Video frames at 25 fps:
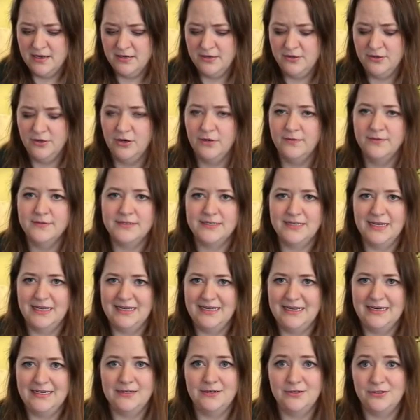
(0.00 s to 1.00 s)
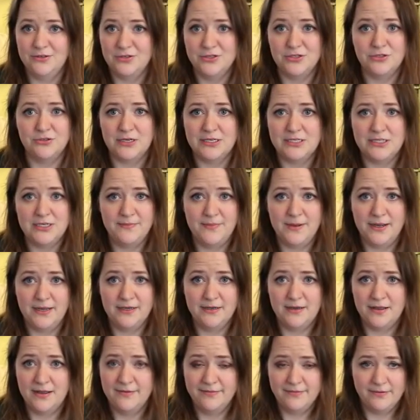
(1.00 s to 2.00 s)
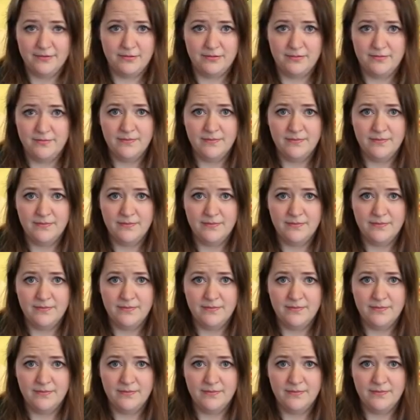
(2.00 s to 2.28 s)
nervous I'd need to do a stretchy bind off.